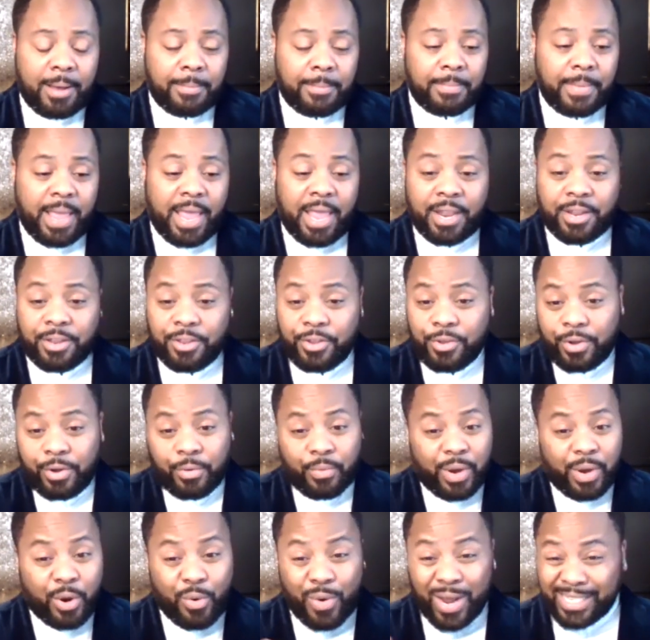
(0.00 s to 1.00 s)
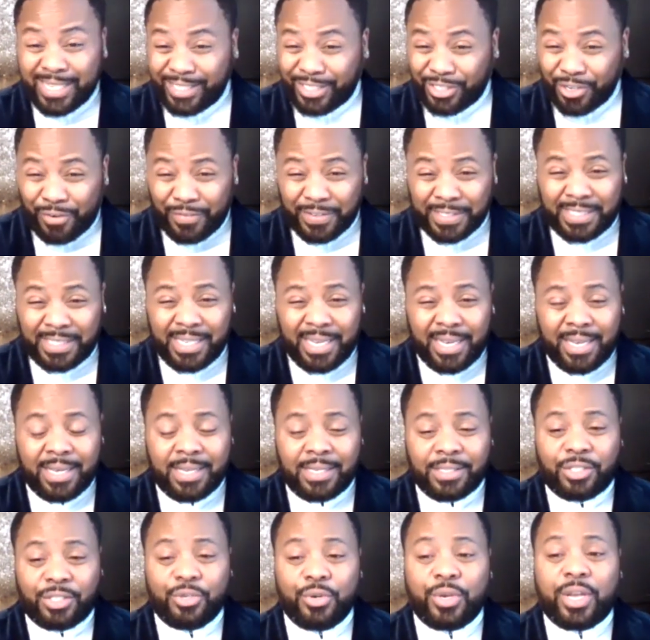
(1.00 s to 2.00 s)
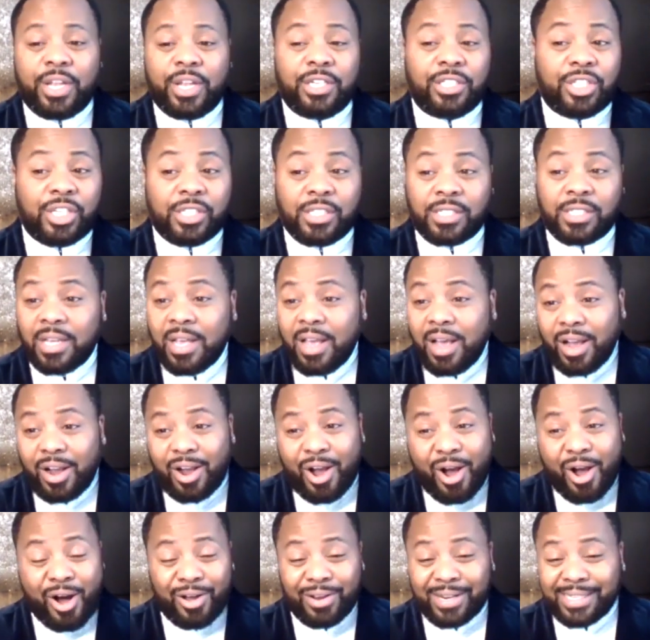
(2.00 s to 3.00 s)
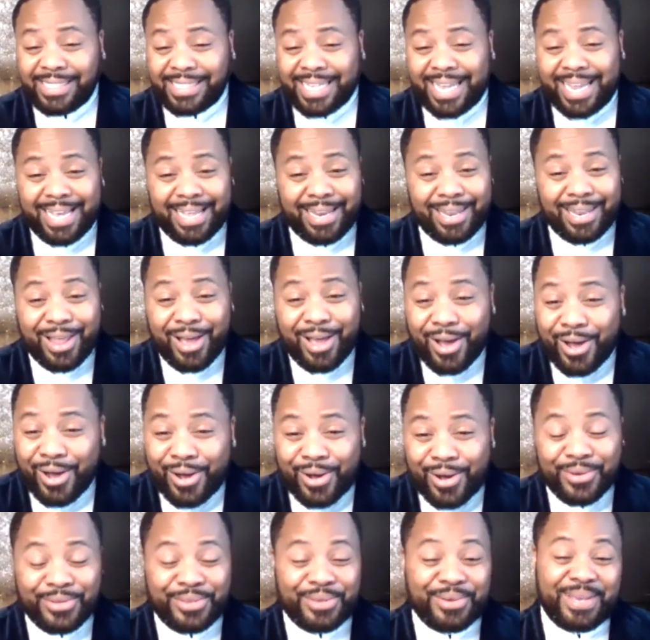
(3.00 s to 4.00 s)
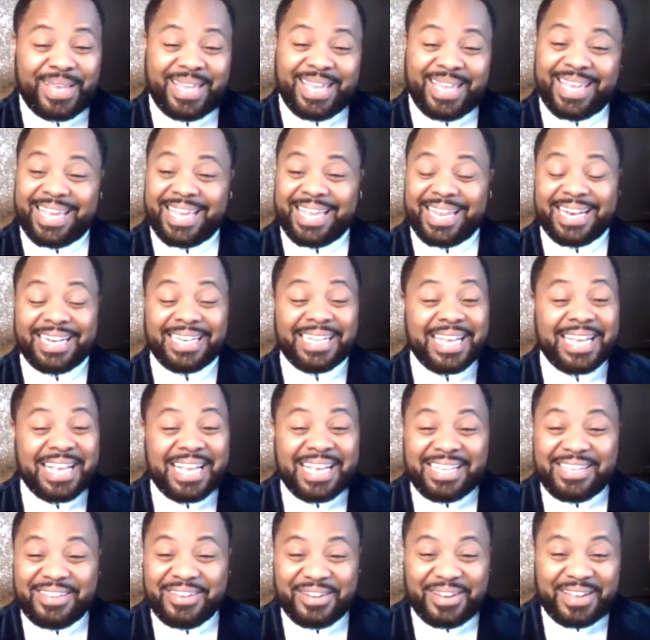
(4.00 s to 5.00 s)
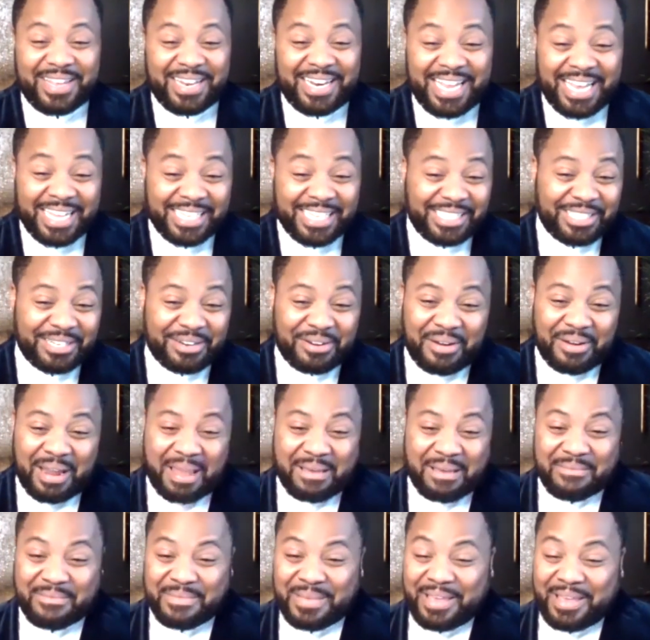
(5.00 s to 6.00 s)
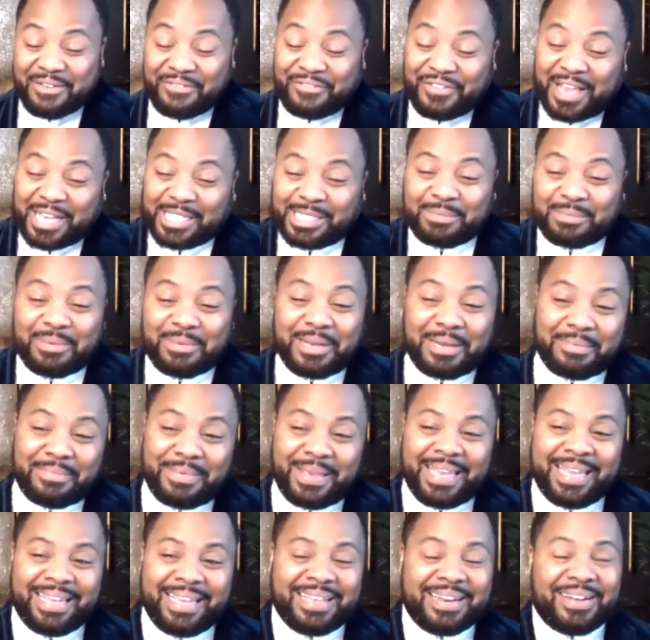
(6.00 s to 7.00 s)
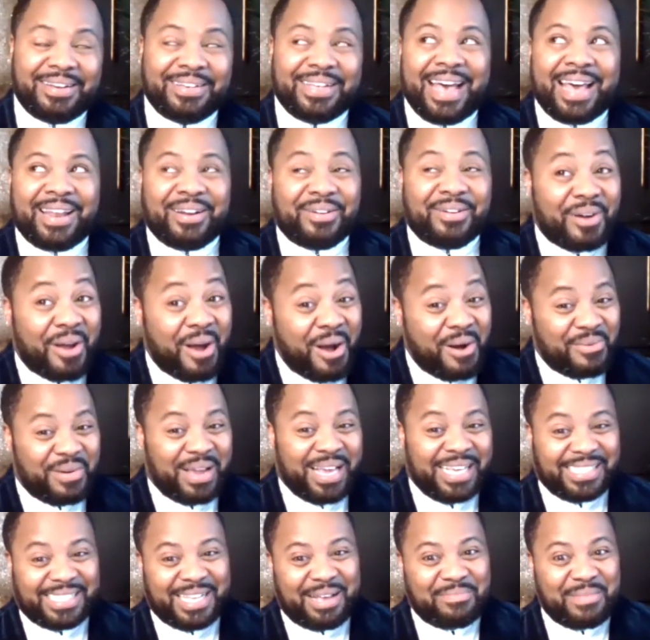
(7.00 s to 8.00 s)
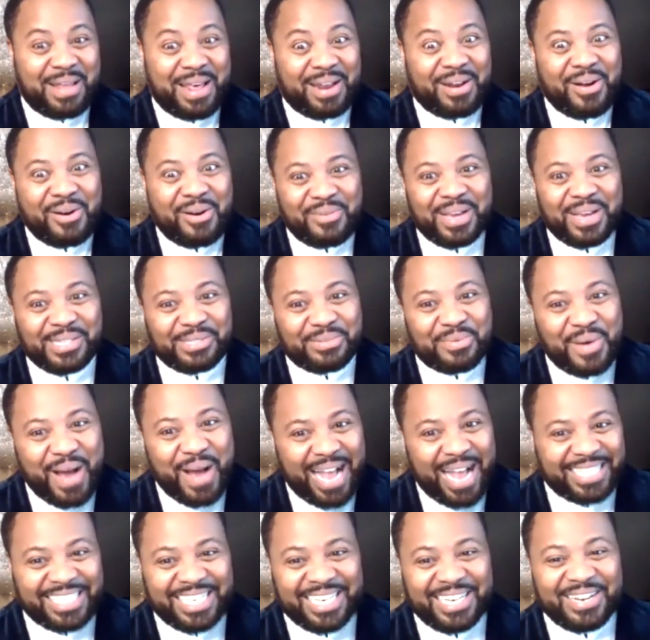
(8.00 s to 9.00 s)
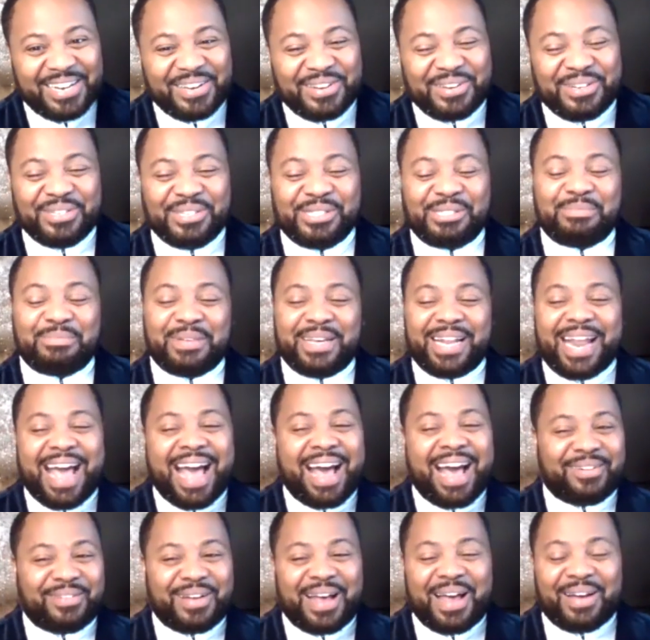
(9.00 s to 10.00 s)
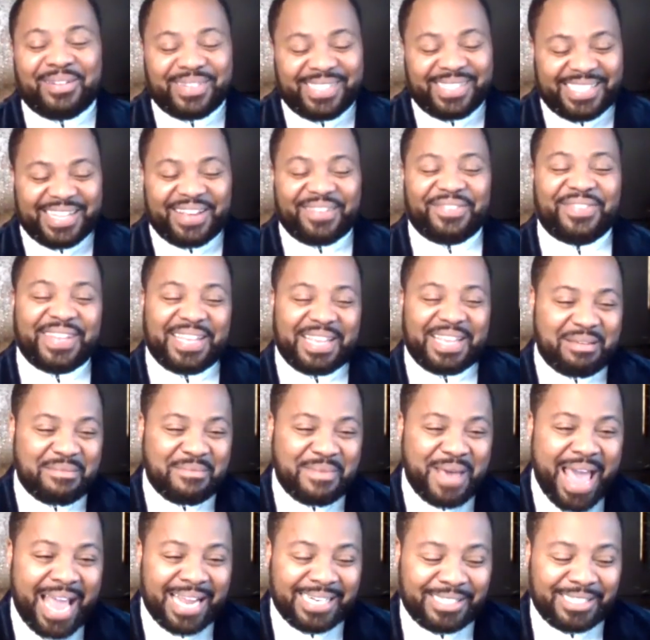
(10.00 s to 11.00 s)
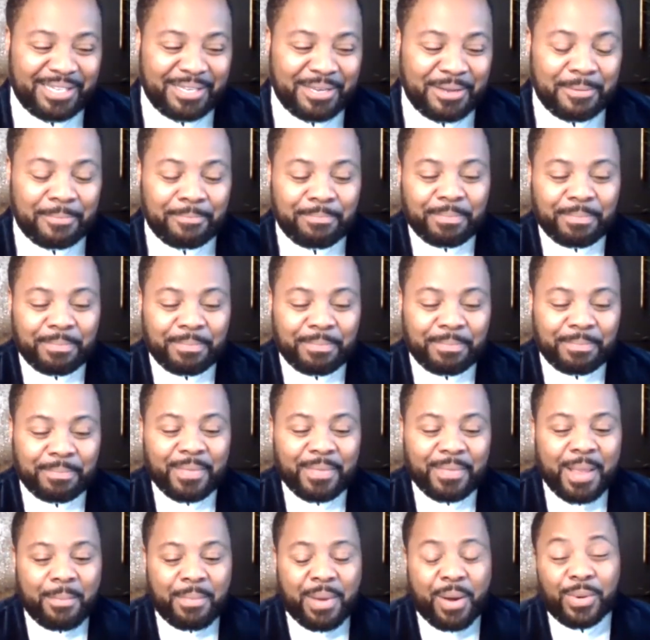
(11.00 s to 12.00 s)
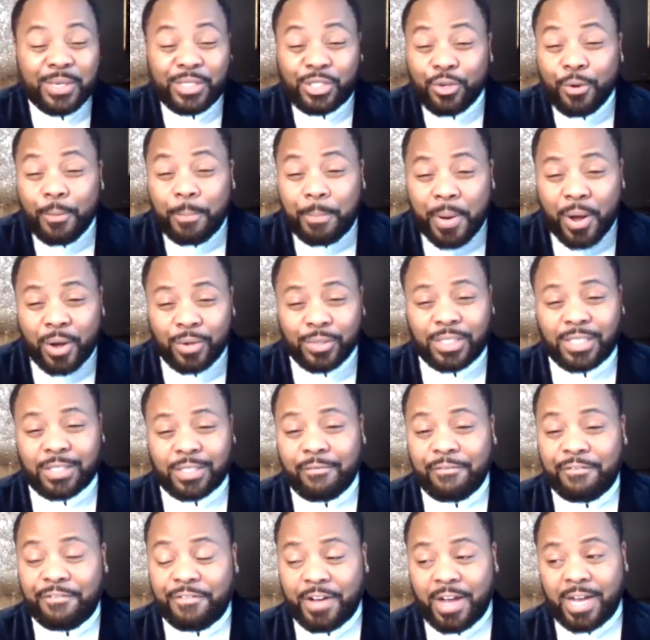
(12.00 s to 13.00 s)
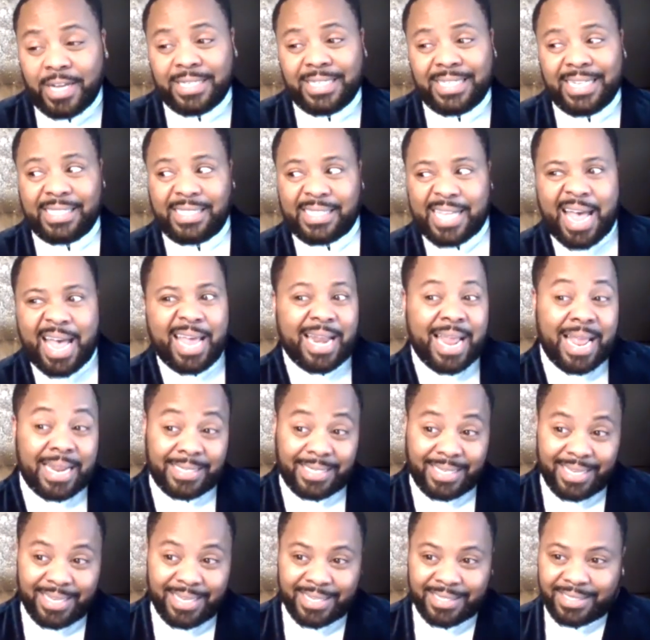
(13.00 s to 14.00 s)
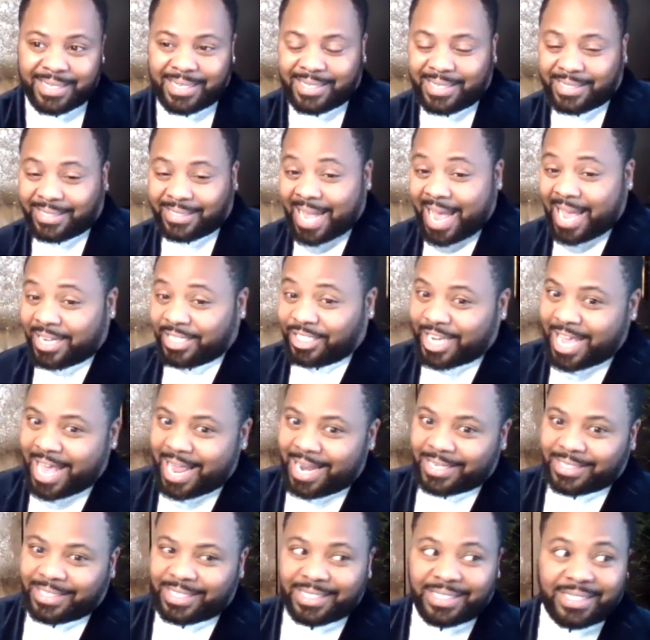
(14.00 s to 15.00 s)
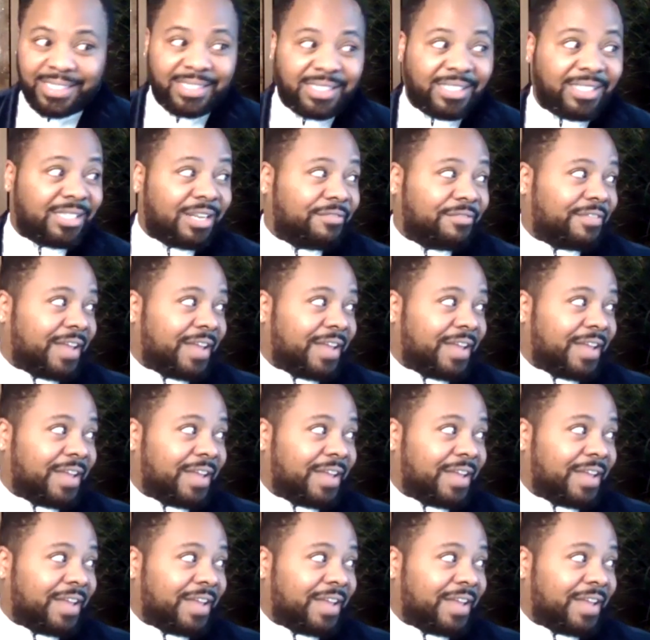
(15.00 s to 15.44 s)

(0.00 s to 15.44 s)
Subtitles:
And you can request services. You can just call and say hello. You can Instagram me or Facebook me. I'm not always watching those, but I would definitely get back to you. But we do post some fun design ideas and design challenges and stuff